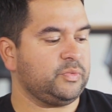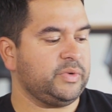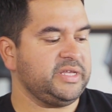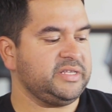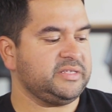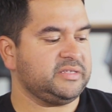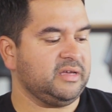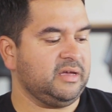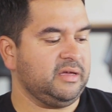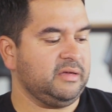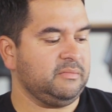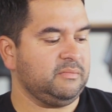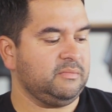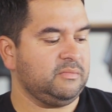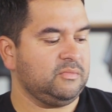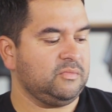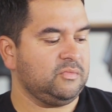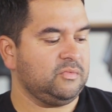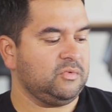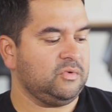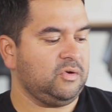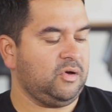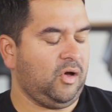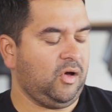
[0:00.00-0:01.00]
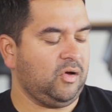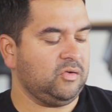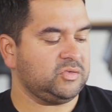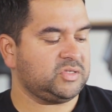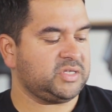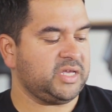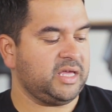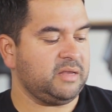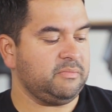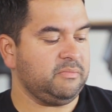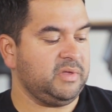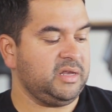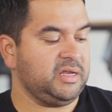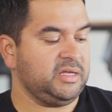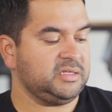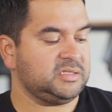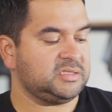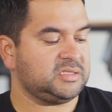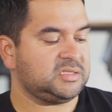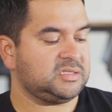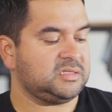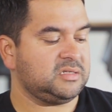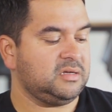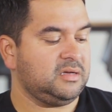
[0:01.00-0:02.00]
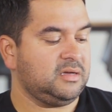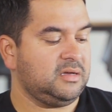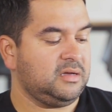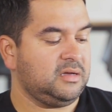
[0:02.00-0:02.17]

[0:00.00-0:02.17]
wait time? Oh, 10 minutes?